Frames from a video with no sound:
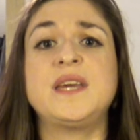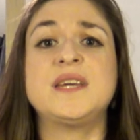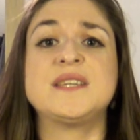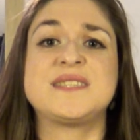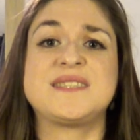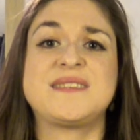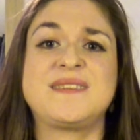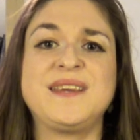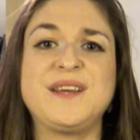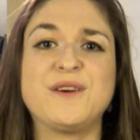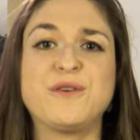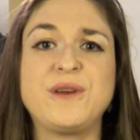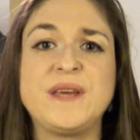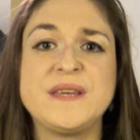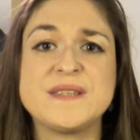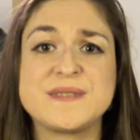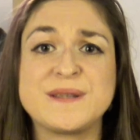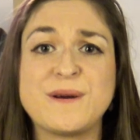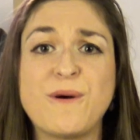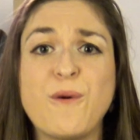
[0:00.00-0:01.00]
his theory
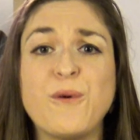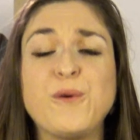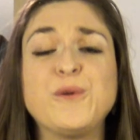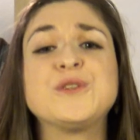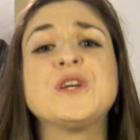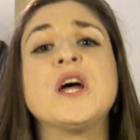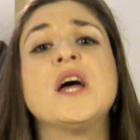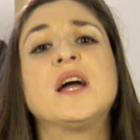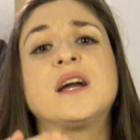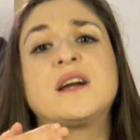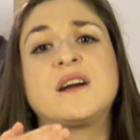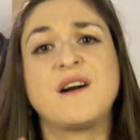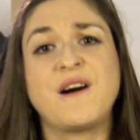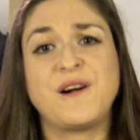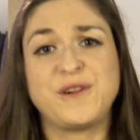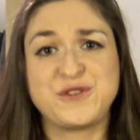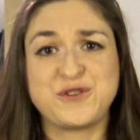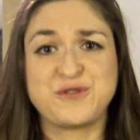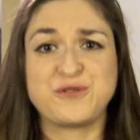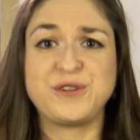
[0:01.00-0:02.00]
is called
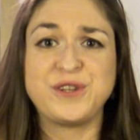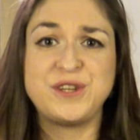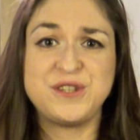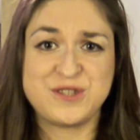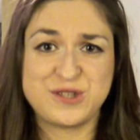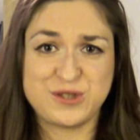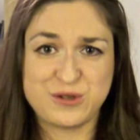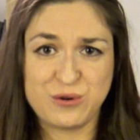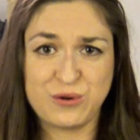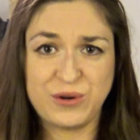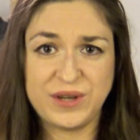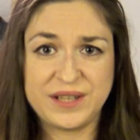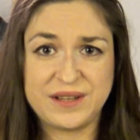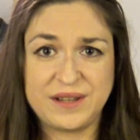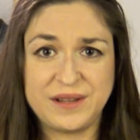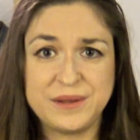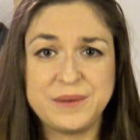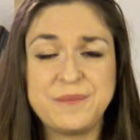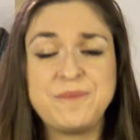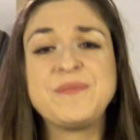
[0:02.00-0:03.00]
cultural
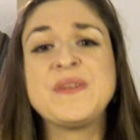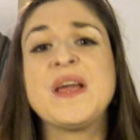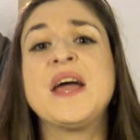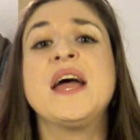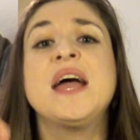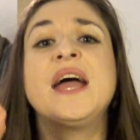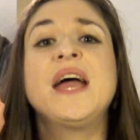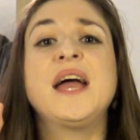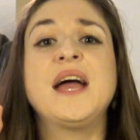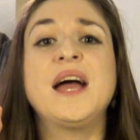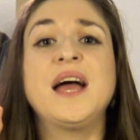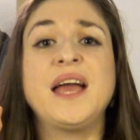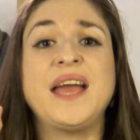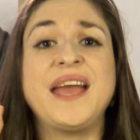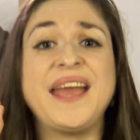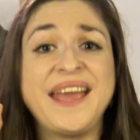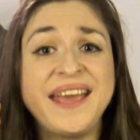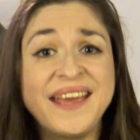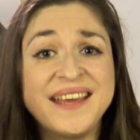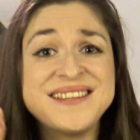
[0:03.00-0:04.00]
historical.
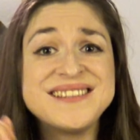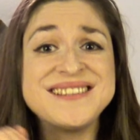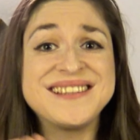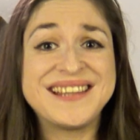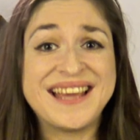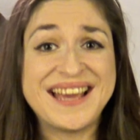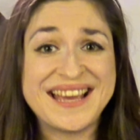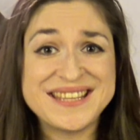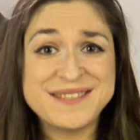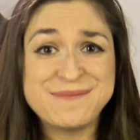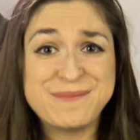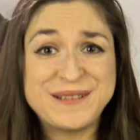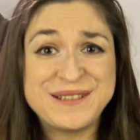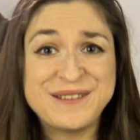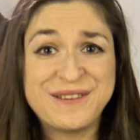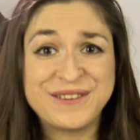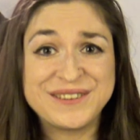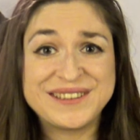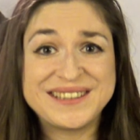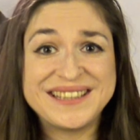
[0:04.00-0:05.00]
And last but
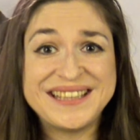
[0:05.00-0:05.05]
not